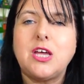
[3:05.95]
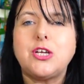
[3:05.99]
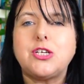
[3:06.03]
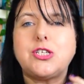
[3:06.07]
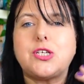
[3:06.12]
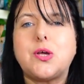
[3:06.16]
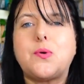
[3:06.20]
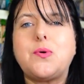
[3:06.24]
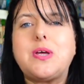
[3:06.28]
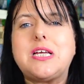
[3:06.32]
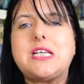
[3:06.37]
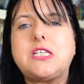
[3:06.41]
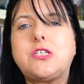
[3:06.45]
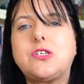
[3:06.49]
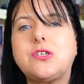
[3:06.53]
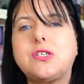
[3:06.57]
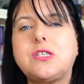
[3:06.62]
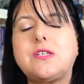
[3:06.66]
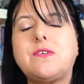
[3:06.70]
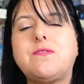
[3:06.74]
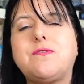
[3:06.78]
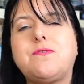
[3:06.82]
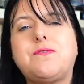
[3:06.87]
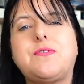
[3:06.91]
So it
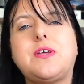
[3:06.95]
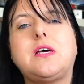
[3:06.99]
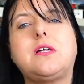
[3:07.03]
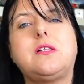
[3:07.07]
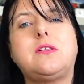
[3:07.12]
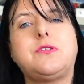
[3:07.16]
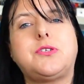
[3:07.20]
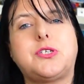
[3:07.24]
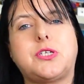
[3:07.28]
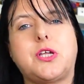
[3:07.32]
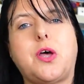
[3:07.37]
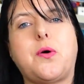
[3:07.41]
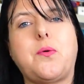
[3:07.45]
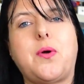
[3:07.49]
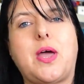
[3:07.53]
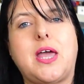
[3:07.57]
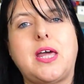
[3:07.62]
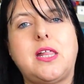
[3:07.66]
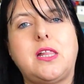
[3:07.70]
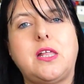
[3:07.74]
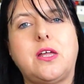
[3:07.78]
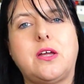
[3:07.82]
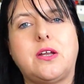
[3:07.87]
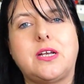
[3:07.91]
doesn't feel so
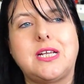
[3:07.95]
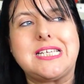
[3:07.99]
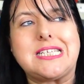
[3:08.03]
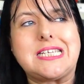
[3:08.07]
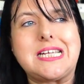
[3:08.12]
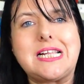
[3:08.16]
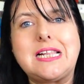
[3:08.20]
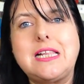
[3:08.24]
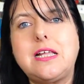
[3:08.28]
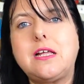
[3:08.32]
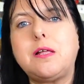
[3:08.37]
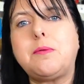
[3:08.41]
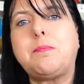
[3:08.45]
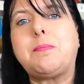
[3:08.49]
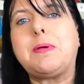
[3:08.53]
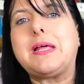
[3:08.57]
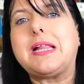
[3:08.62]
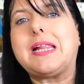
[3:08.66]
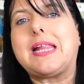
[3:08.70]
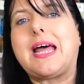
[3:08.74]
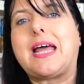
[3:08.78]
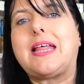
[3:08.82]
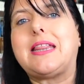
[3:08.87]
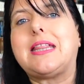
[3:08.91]
alien. It's a little
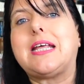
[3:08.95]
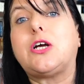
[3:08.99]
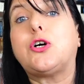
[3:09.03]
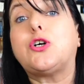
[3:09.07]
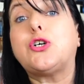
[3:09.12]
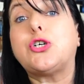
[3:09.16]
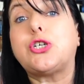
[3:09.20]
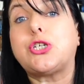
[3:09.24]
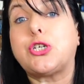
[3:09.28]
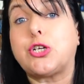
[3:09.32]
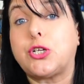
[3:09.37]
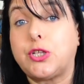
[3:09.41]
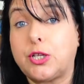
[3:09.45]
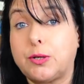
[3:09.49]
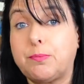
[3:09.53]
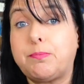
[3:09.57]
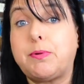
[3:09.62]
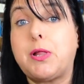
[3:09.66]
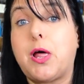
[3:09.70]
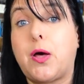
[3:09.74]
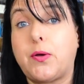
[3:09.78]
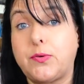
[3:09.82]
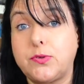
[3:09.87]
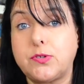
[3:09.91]
bit like they cushion the
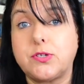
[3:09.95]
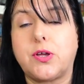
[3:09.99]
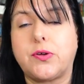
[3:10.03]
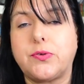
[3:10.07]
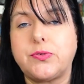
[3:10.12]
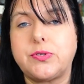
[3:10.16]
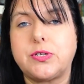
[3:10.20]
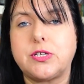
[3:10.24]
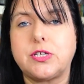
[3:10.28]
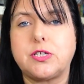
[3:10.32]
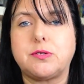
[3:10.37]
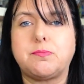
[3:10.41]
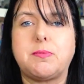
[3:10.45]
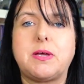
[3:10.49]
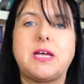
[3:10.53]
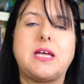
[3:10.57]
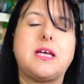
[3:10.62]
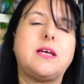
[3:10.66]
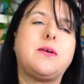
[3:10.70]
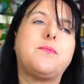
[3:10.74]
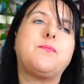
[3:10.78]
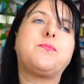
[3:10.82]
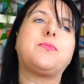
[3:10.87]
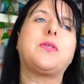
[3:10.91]
blow, so to
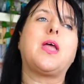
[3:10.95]
speak.